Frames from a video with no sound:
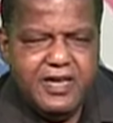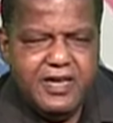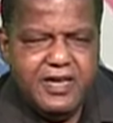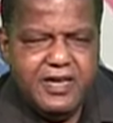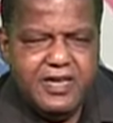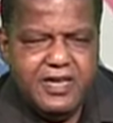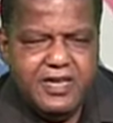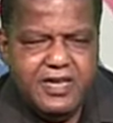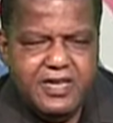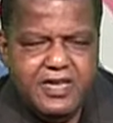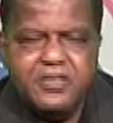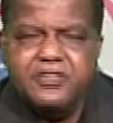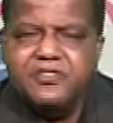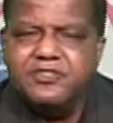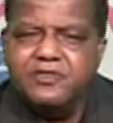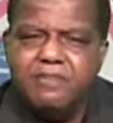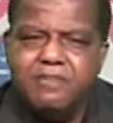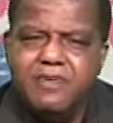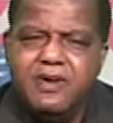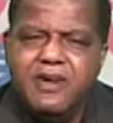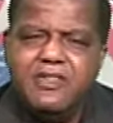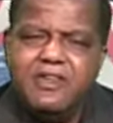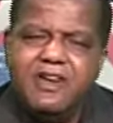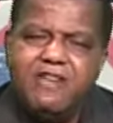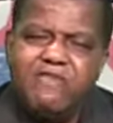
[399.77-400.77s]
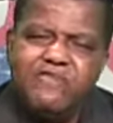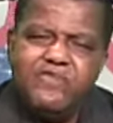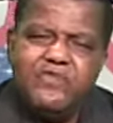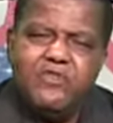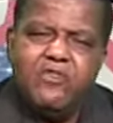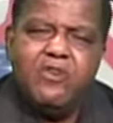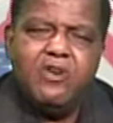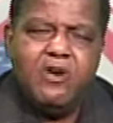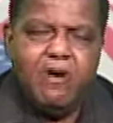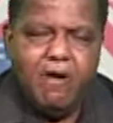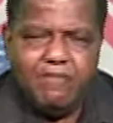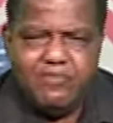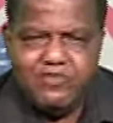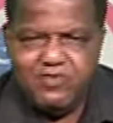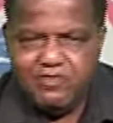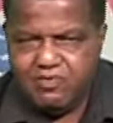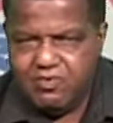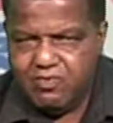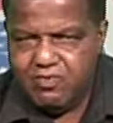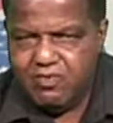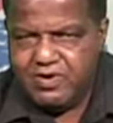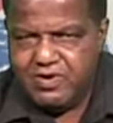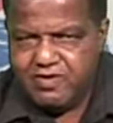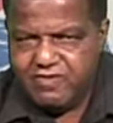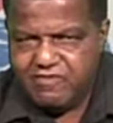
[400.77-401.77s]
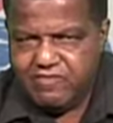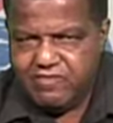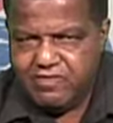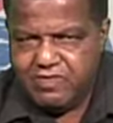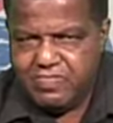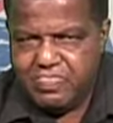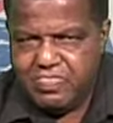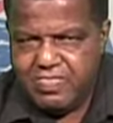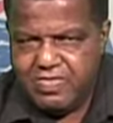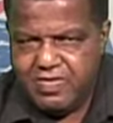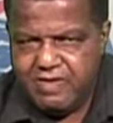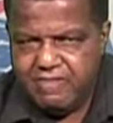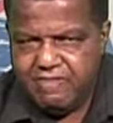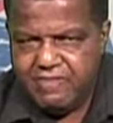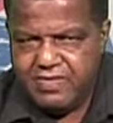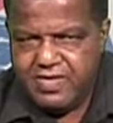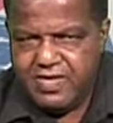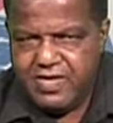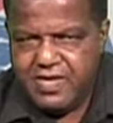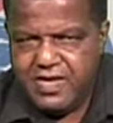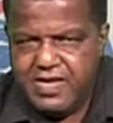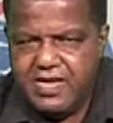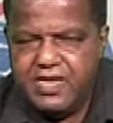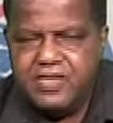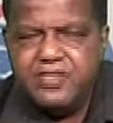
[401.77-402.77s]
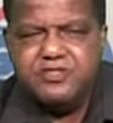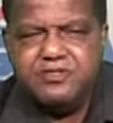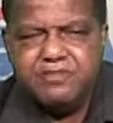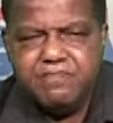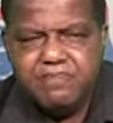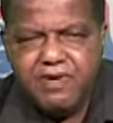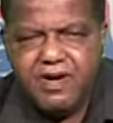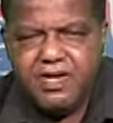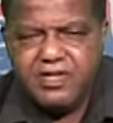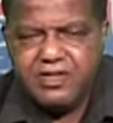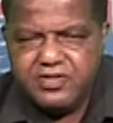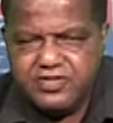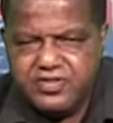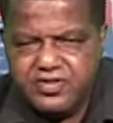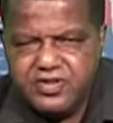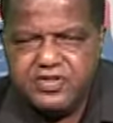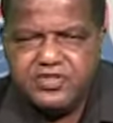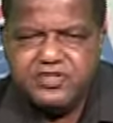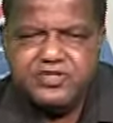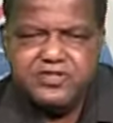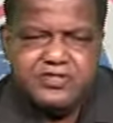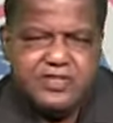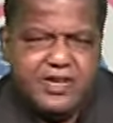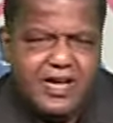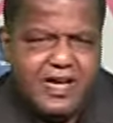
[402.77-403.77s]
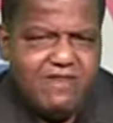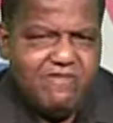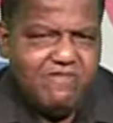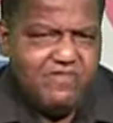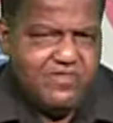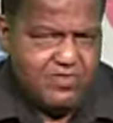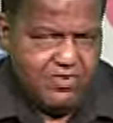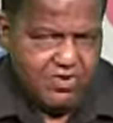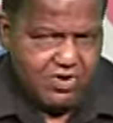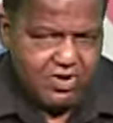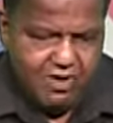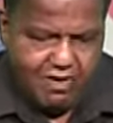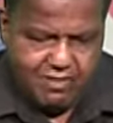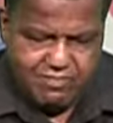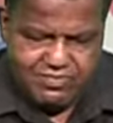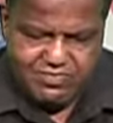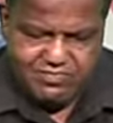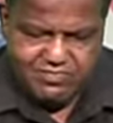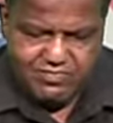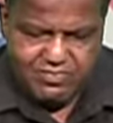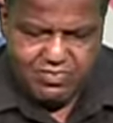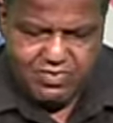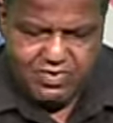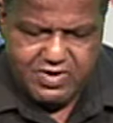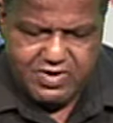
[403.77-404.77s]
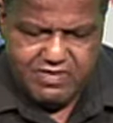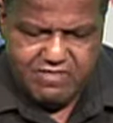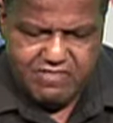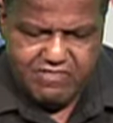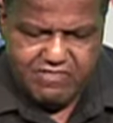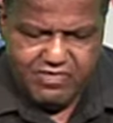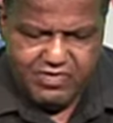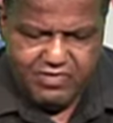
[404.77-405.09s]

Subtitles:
he's a man I feel comfortable with. He's a politician I feel comfortable with.